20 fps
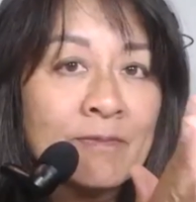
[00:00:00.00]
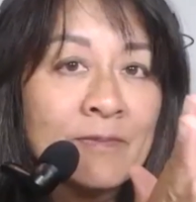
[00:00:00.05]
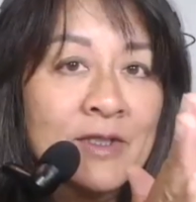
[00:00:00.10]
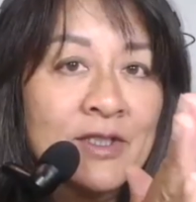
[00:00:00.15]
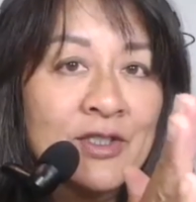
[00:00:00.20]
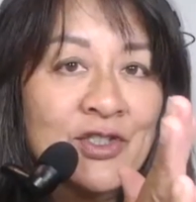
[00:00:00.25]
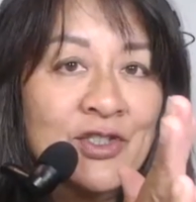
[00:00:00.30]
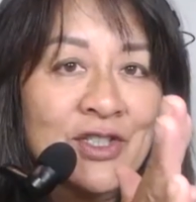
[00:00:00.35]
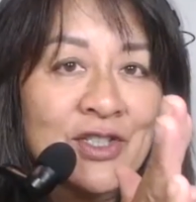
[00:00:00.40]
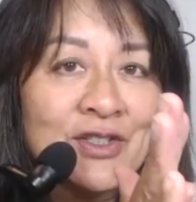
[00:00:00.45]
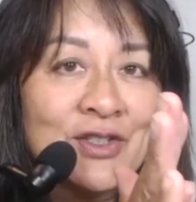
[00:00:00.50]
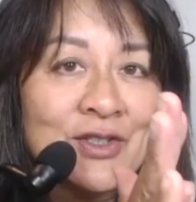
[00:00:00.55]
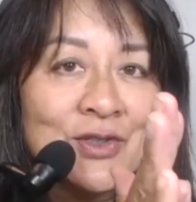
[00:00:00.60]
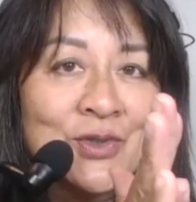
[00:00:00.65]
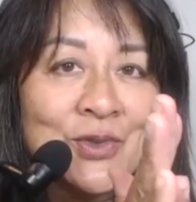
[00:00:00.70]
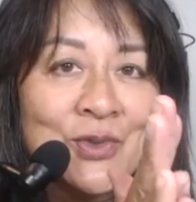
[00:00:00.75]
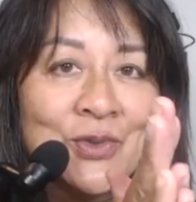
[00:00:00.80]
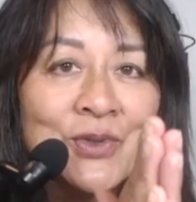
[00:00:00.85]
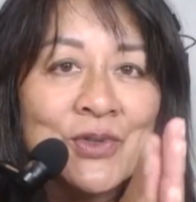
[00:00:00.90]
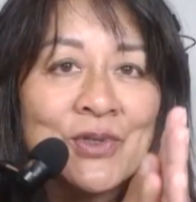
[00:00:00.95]
shut the
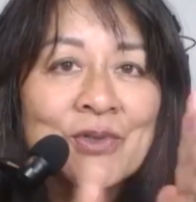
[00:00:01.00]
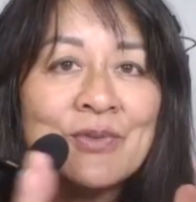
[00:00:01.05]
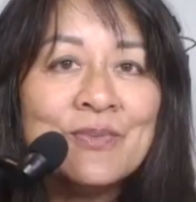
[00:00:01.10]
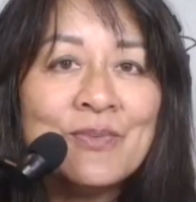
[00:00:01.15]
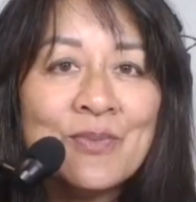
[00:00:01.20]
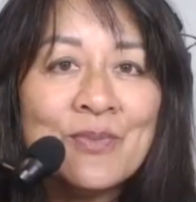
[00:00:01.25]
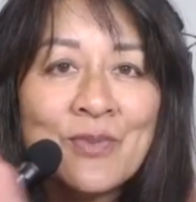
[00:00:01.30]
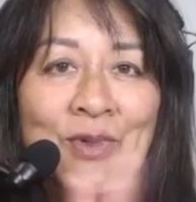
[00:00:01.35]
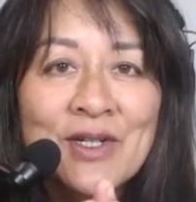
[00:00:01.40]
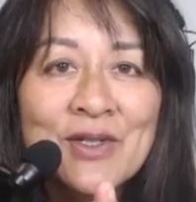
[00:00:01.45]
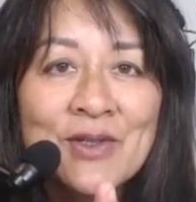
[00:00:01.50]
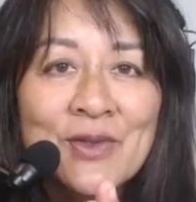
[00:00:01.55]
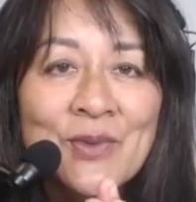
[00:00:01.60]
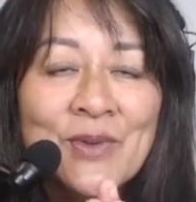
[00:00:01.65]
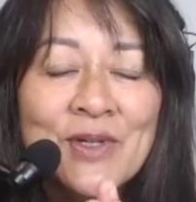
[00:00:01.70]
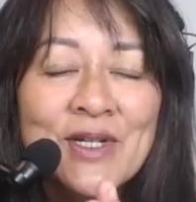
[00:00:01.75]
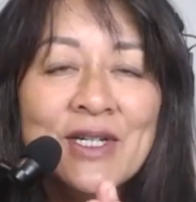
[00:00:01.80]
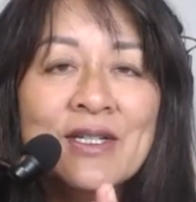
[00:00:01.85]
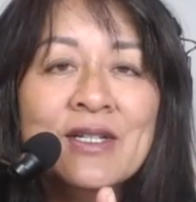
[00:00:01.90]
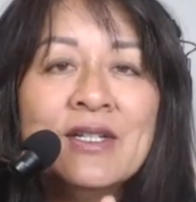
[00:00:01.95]
door right
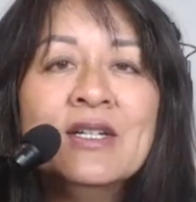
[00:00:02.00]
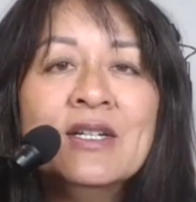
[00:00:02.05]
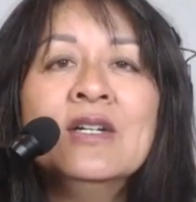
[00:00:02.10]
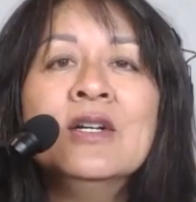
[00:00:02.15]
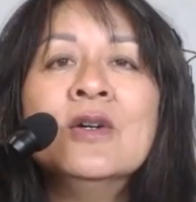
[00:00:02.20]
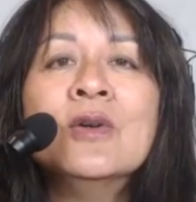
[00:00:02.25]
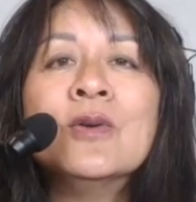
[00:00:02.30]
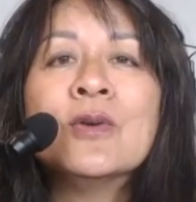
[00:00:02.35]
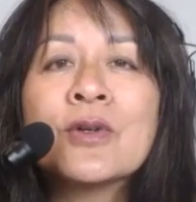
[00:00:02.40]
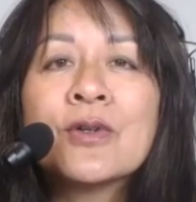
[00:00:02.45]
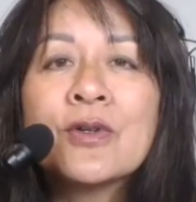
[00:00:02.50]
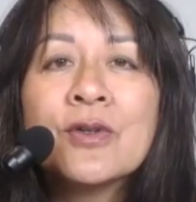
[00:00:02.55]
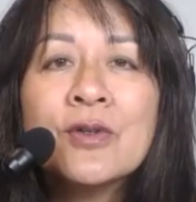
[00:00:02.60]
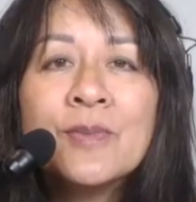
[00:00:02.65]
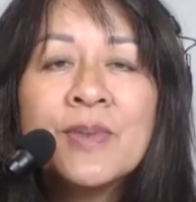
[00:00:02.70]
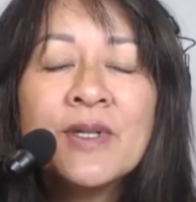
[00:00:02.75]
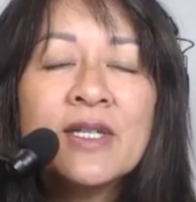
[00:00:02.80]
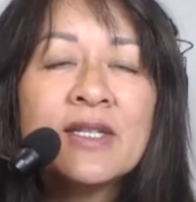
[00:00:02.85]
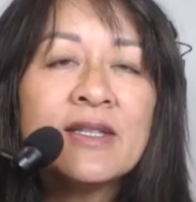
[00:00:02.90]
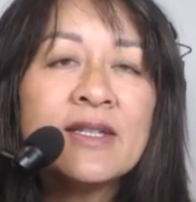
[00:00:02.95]
away, or it
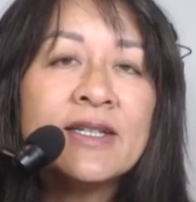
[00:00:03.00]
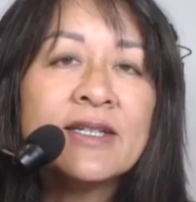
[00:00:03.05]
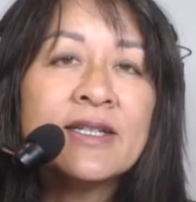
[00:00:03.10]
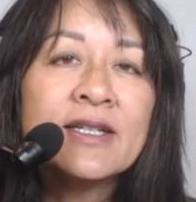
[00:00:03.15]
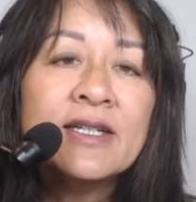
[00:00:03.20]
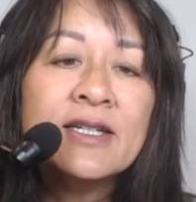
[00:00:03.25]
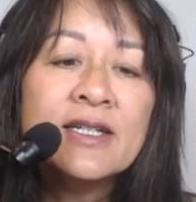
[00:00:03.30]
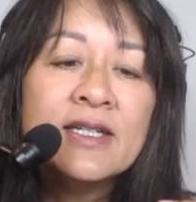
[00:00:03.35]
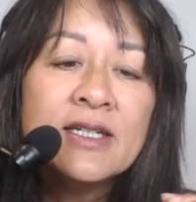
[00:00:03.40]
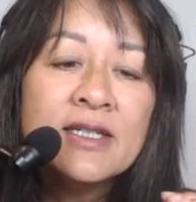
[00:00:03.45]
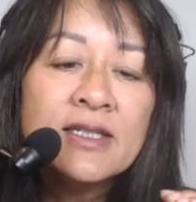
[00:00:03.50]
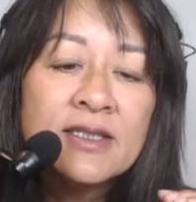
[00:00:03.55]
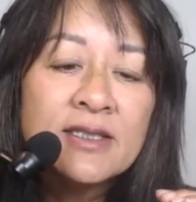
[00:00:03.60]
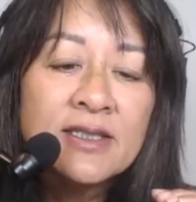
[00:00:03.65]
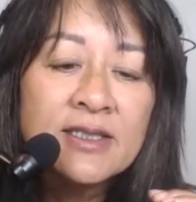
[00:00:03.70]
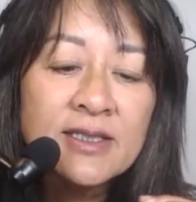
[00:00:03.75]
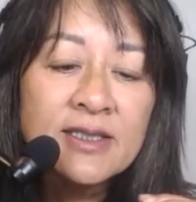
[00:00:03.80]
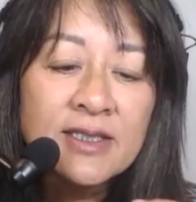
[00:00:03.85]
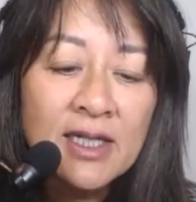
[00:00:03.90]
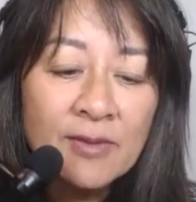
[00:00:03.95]
could be like,
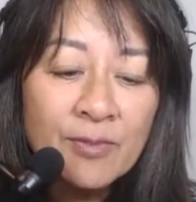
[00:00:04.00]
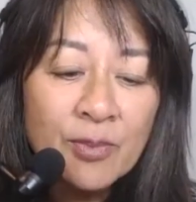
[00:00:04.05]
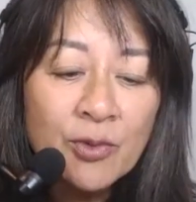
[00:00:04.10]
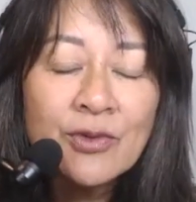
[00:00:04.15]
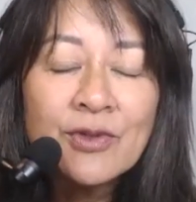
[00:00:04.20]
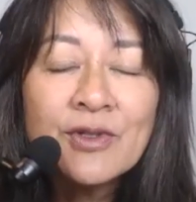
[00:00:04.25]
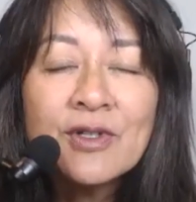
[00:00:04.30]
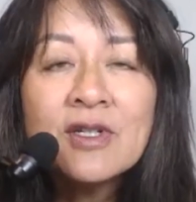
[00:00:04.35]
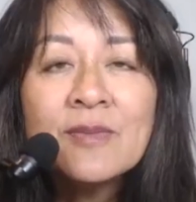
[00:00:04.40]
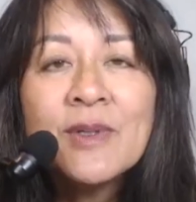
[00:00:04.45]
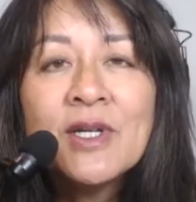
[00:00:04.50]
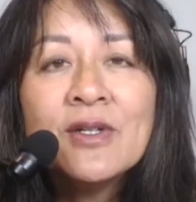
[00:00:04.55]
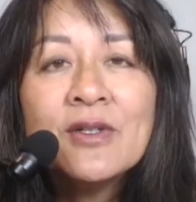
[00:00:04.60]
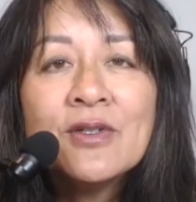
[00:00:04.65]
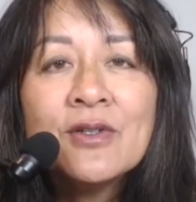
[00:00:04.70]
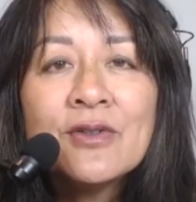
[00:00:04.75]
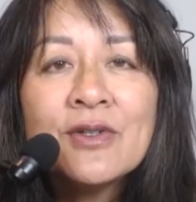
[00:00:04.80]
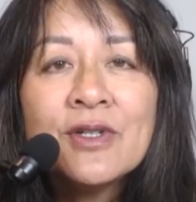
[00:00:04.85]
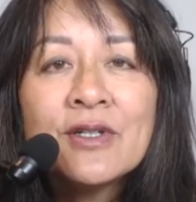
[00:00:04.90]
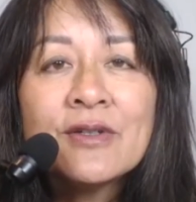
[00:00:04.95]
stop worrying about
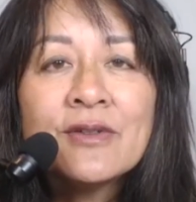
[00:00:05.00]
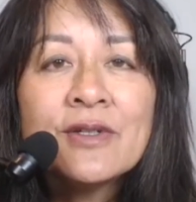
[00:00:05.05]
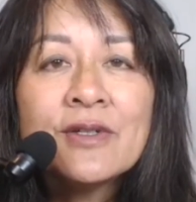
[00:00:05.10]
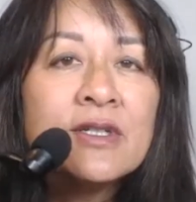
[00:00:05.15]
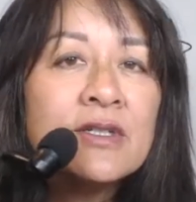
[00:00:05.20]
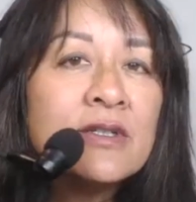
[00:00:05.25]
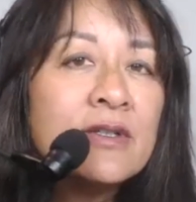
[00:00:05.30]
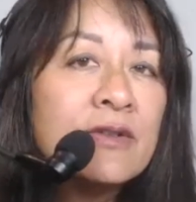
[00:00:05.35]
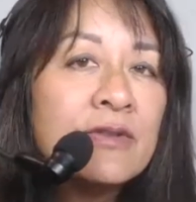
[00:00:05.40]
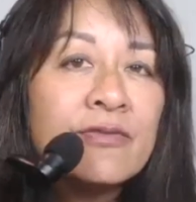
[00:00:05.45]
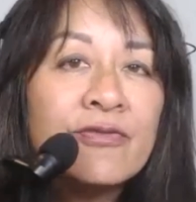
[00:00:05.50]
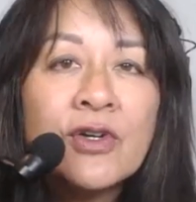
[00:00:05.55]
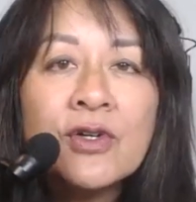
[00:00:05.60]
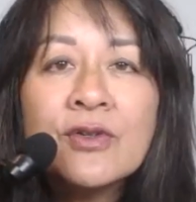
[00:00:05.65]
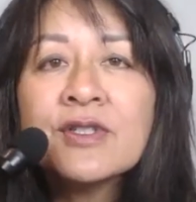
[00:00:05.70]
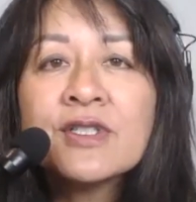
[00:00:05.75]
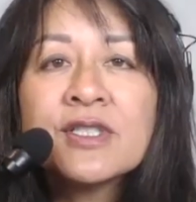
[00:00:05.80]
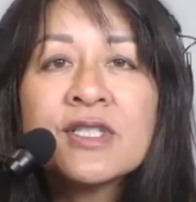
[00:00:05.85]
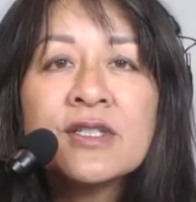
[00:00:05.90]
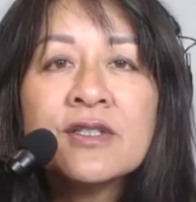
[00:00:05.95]
your area,
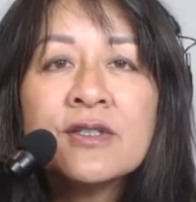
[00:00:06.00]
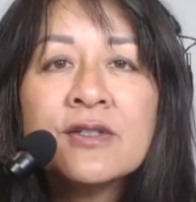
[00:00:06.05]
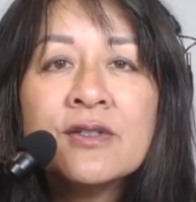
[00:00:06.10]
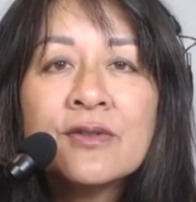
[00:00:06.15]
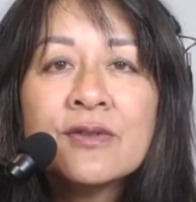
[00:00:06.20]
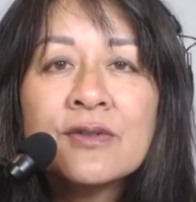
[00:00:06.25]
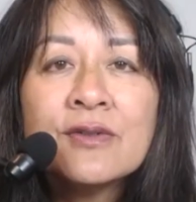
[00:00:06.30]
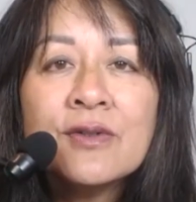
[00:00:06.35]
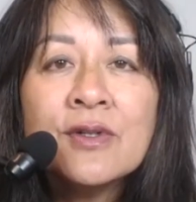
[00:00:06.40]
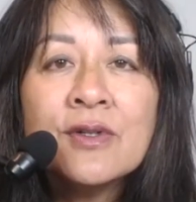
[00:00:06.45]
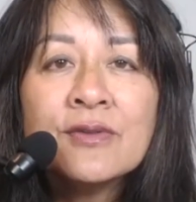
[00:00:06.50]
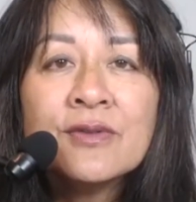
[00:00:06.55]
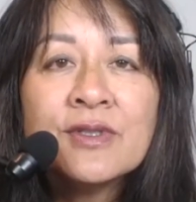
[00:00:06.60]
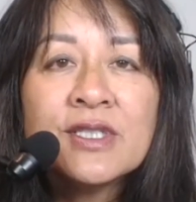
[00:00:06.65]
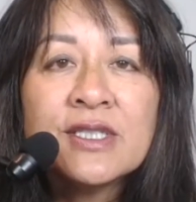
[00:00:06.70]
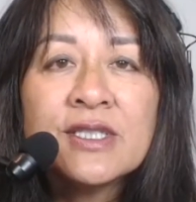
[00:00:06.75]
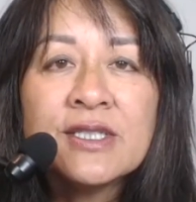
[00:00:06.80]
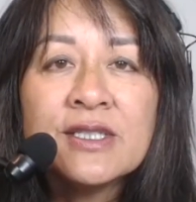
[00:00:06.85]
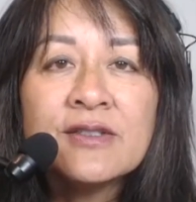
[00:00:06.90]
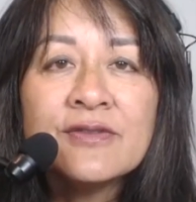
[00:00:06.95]
focus on your own
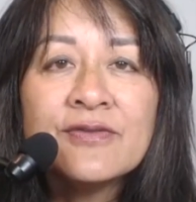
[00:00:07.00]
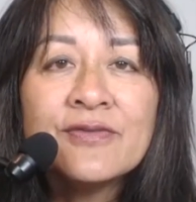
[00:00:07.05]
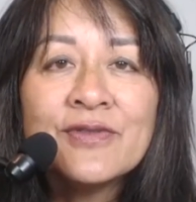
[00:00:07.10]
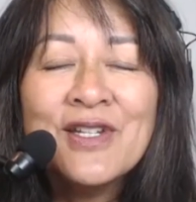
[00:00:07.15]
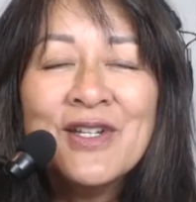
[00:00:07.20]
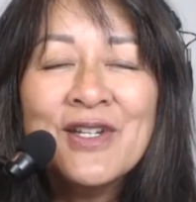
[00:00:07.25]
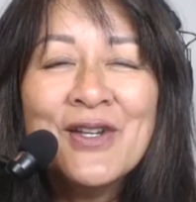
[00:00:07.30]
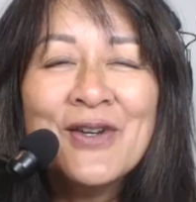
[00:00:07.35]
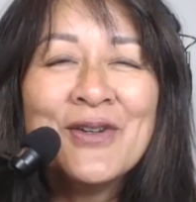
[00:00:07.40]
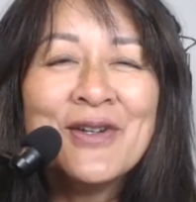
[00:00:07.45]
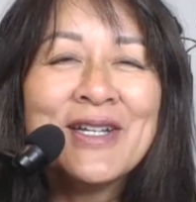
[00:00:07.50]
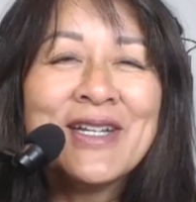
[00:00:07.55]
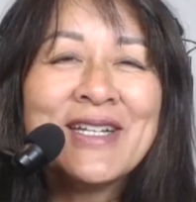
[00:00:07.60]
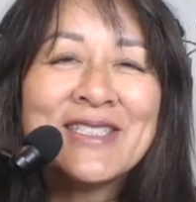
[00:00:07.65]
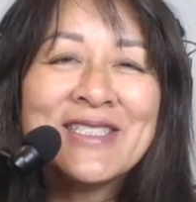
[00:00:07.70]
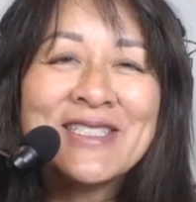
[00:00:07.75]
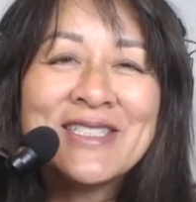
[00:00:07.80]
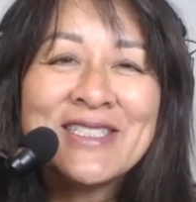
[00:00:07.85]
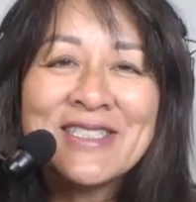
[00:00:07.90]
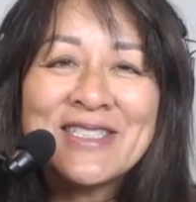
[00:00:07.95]
stuff, you know, like
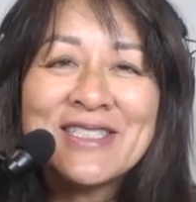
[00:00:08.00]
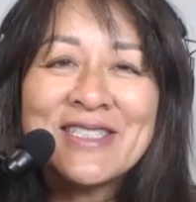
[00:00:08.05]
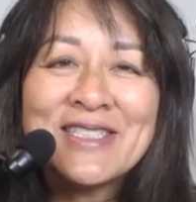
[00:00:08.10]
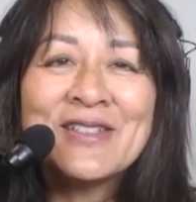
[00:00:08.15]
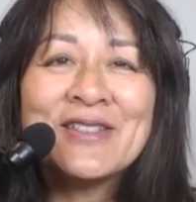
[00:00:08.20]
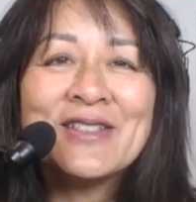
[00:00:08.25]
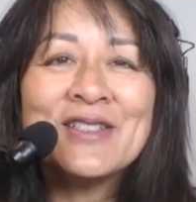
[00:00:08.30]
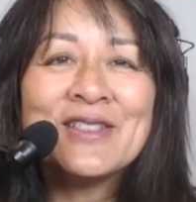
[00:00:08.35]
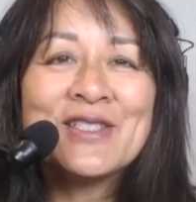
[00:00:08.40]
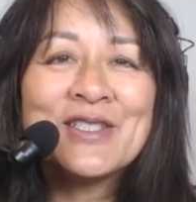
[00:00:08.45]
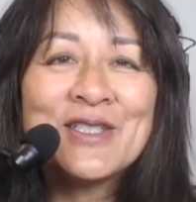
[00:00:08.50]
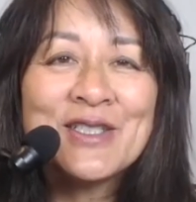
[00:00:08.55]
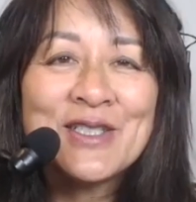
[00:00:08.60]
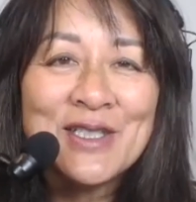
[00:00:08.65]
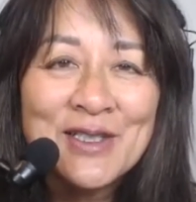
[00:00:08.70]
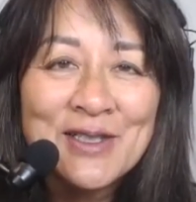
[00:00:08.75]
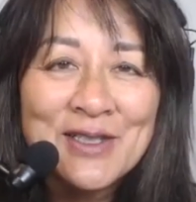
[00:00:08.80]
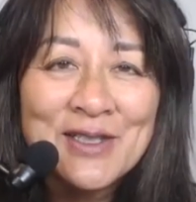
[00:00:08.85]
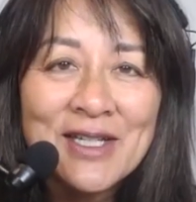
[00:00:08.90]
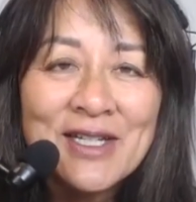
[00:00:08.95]
it's just
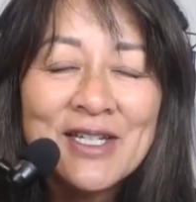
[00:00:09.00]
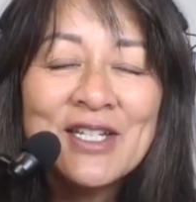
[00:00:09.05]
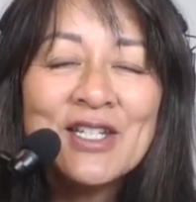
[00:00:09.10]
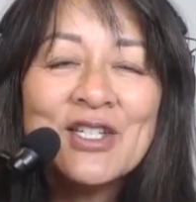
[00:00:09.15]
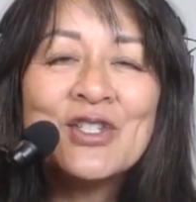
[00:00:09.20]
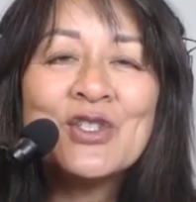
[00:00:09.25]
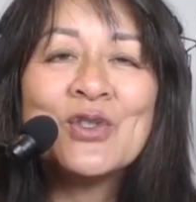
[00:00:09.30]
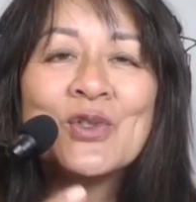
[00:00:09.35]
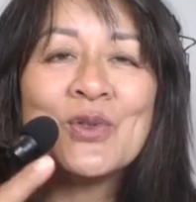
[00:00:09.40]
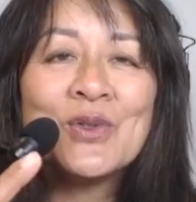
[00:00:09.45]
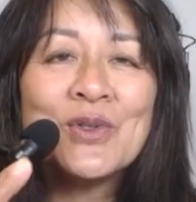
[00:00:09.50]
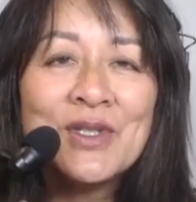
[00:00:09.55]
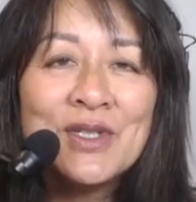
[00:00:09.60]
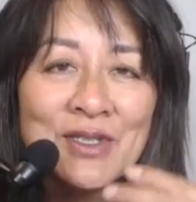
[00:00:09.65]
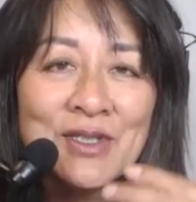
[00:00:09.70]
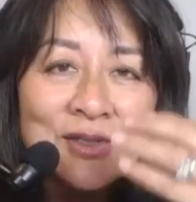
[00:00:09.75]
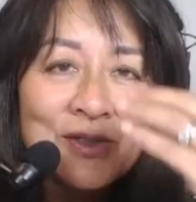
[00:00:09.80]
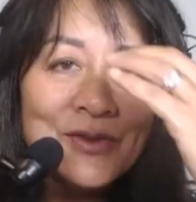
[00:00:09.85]
like getting curious.